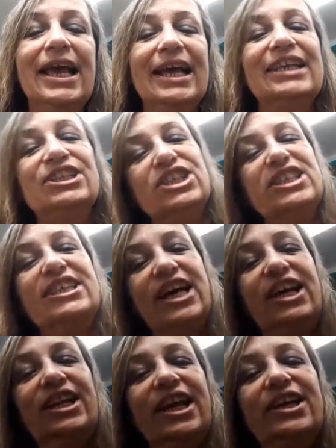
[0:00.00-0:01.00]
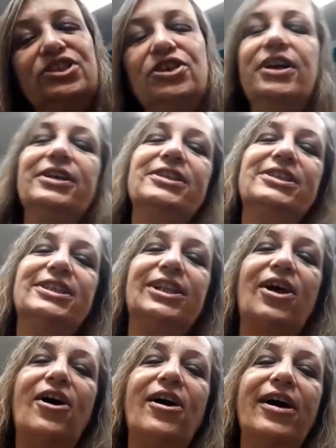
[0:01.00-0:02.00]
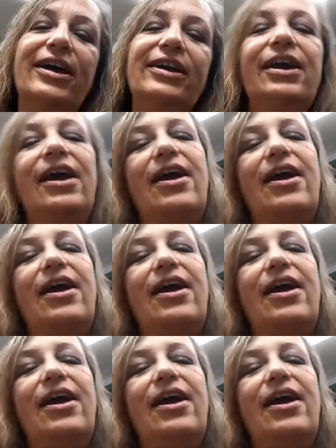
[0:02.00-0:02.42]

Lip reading: It's just kind of like trying to slide